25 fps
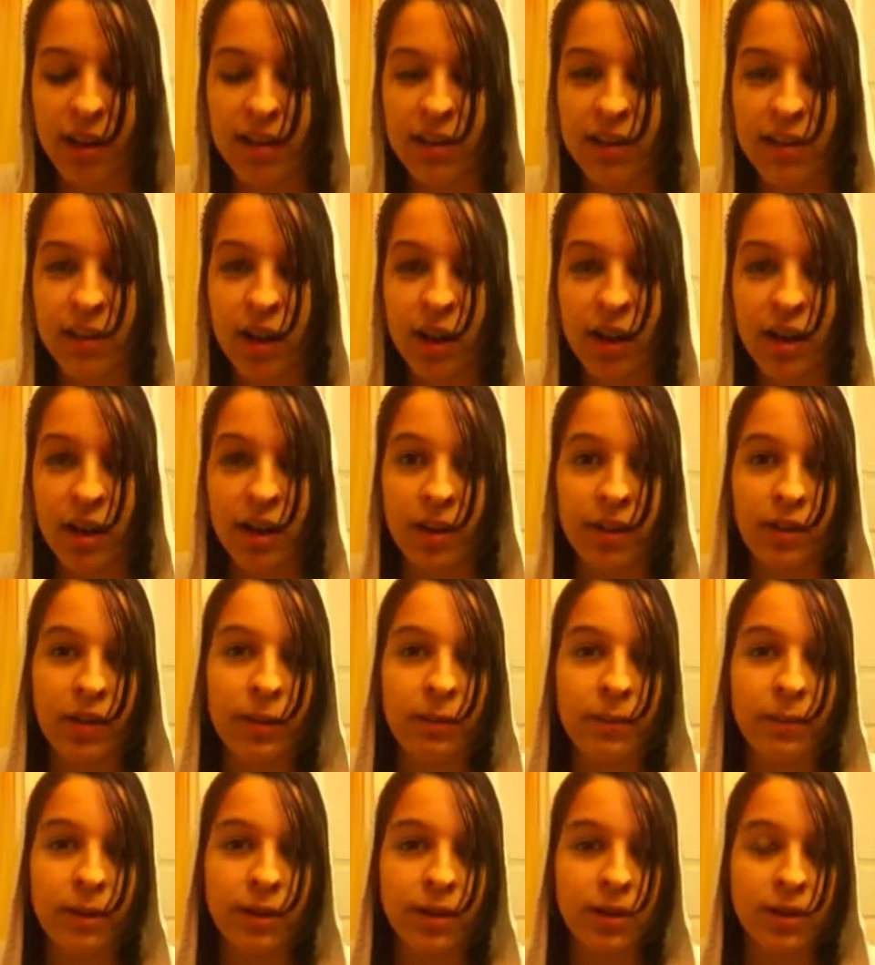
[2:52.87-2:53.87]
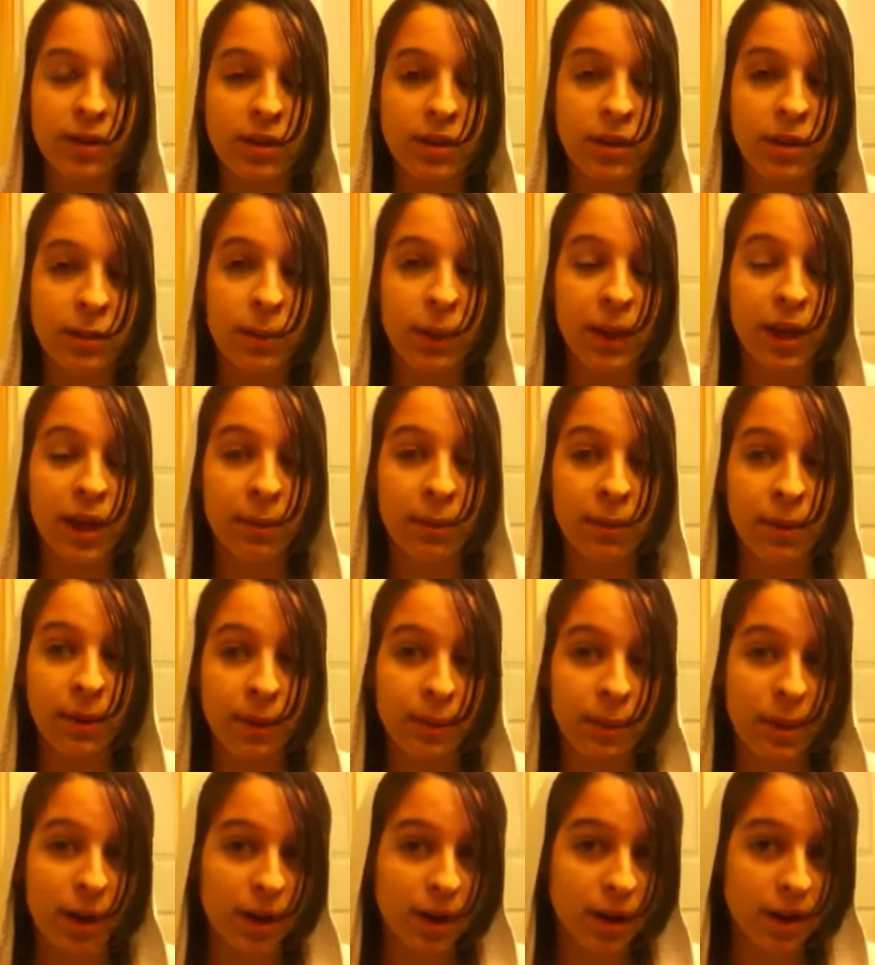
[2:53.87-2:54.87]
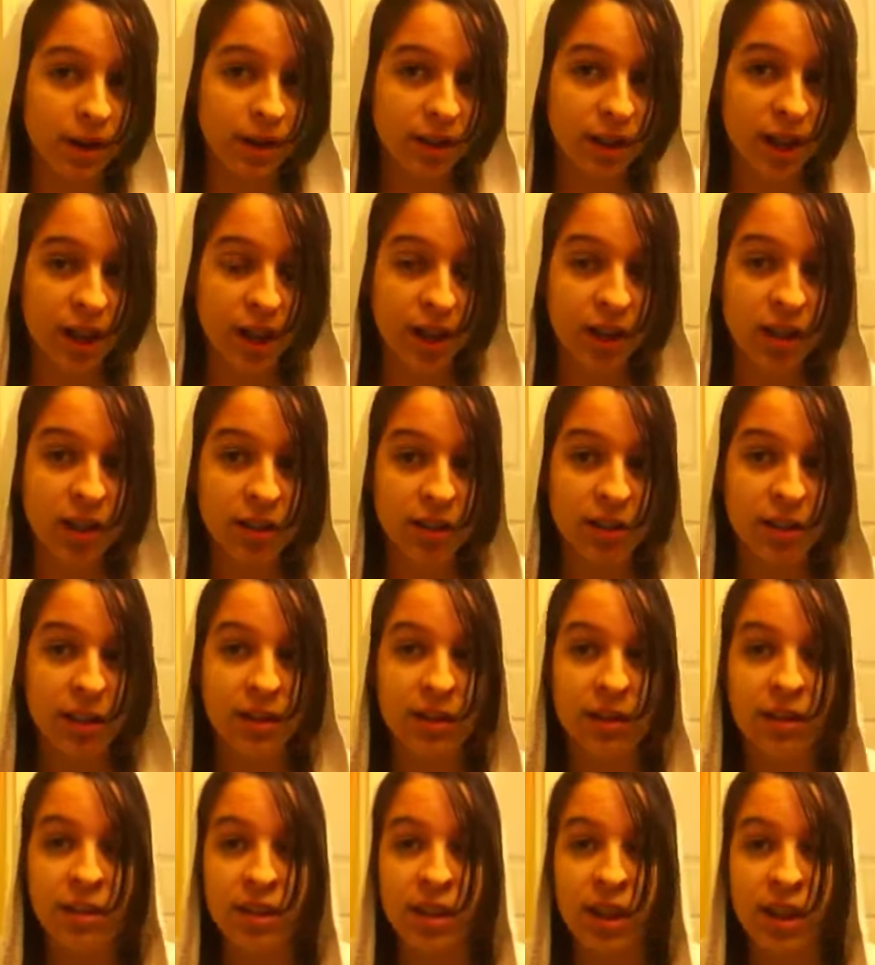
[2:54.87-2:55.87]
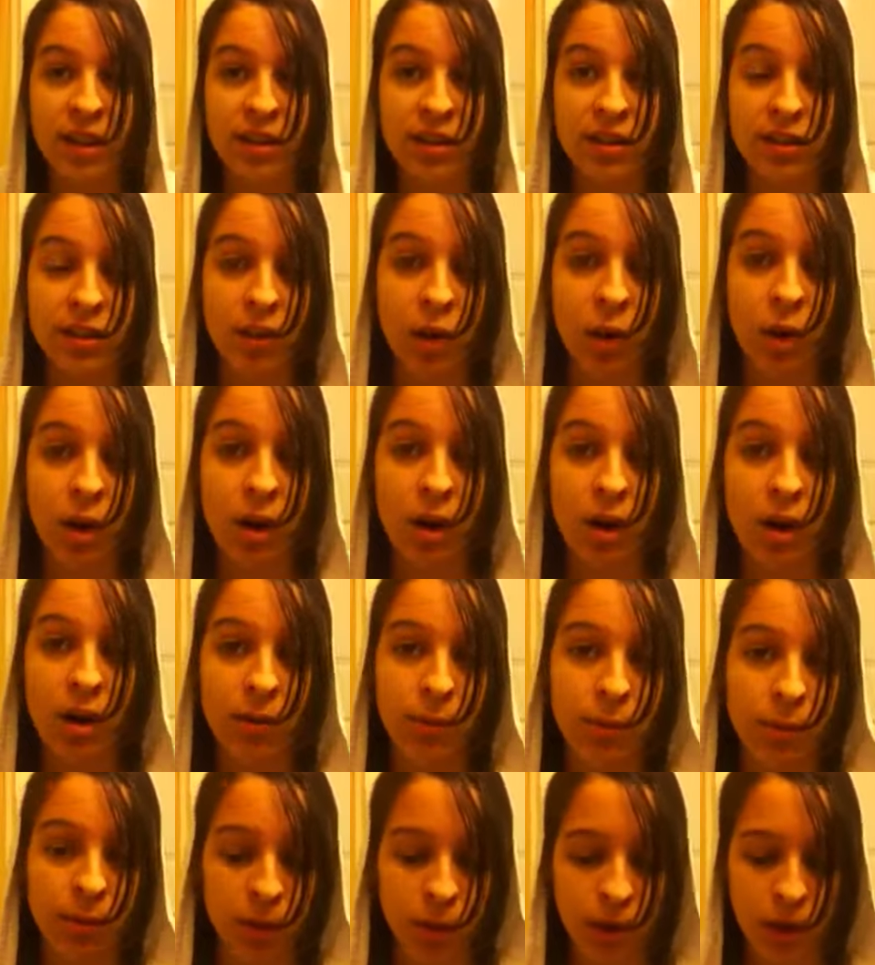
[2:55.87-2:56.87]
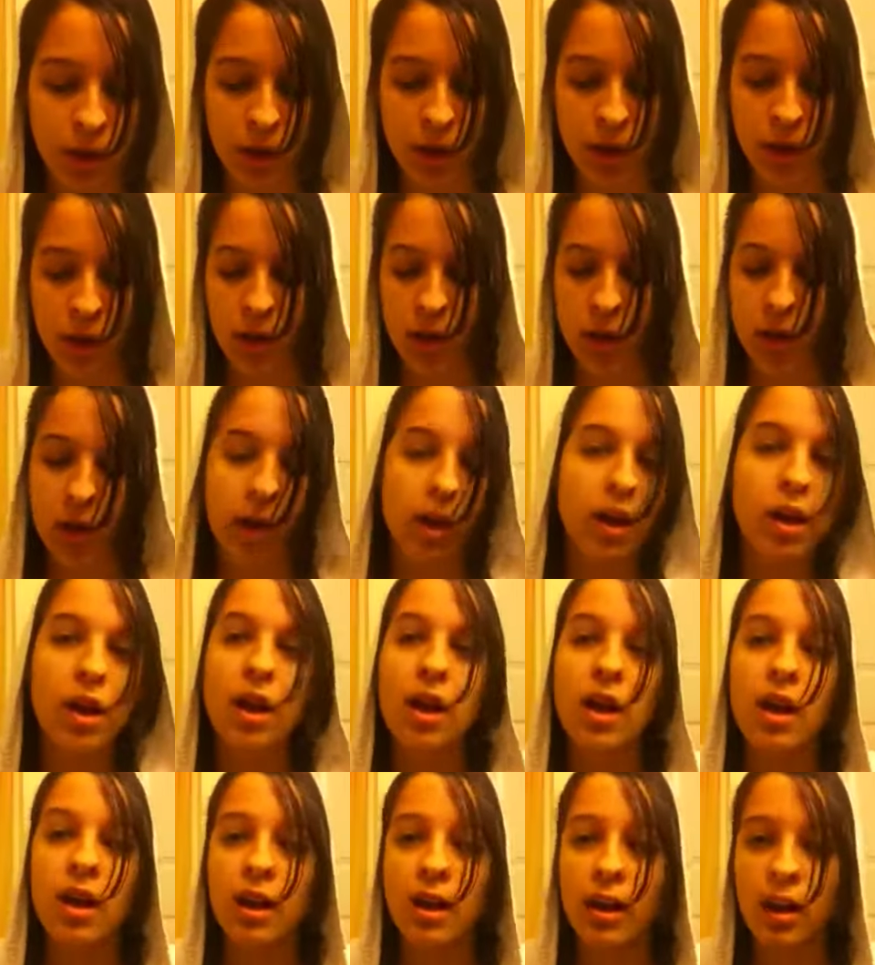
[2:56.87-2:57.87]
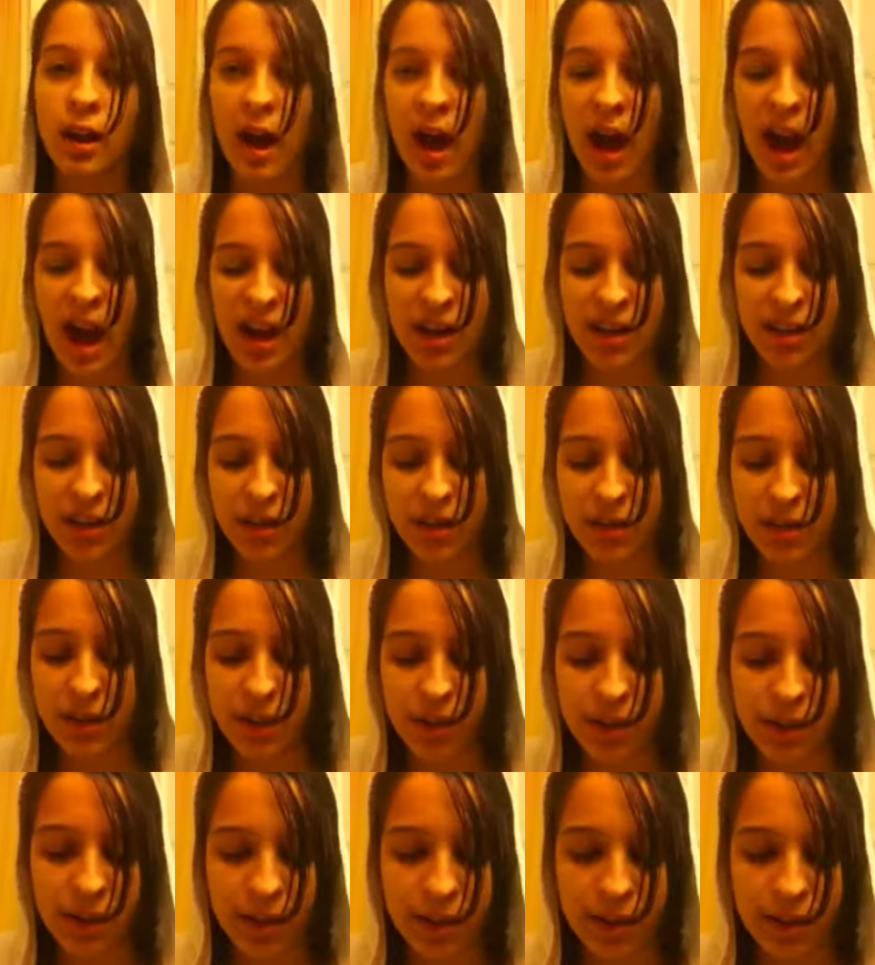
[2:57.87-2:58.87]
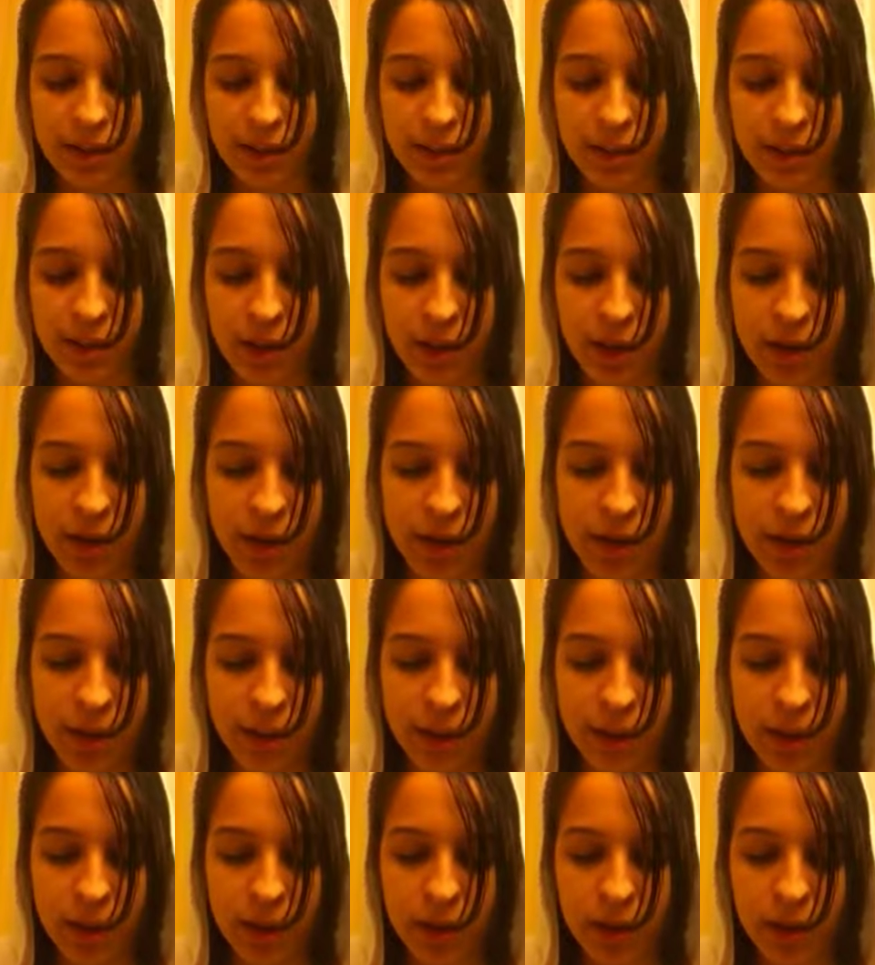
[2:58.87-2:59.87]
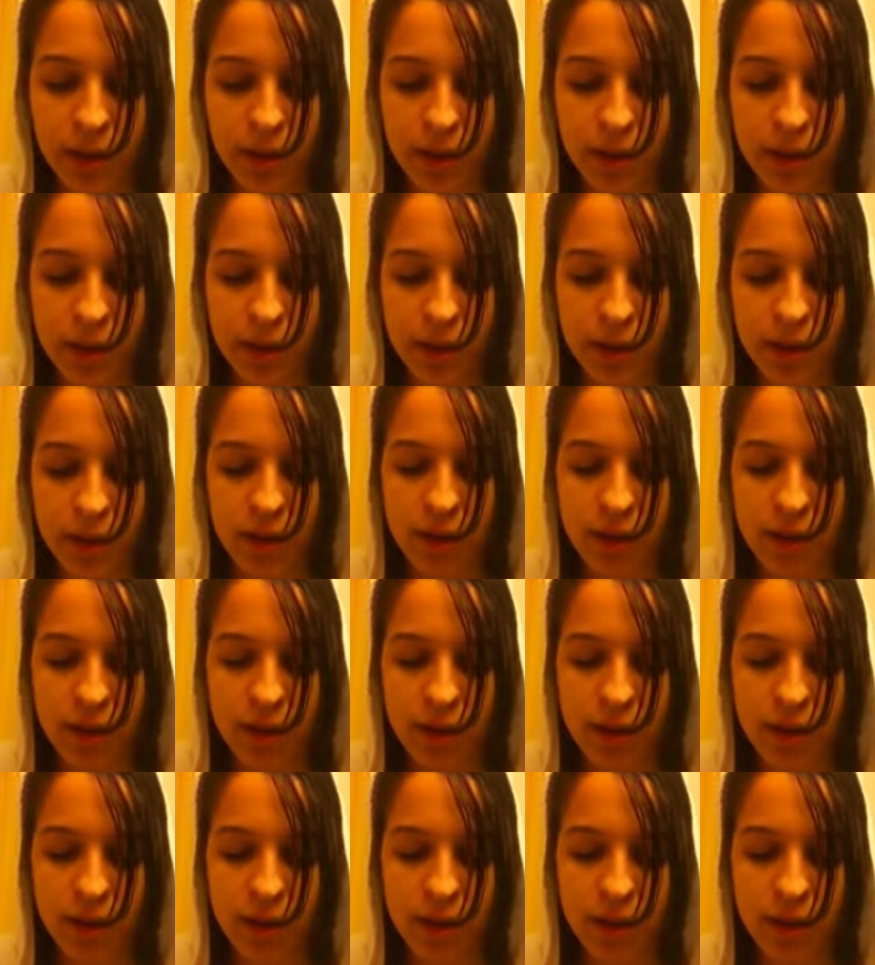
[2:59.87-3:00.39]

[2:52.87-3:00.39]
Sorry if I'm speaking my British accent, that's just horrible. I don't know what I am talking about anyway.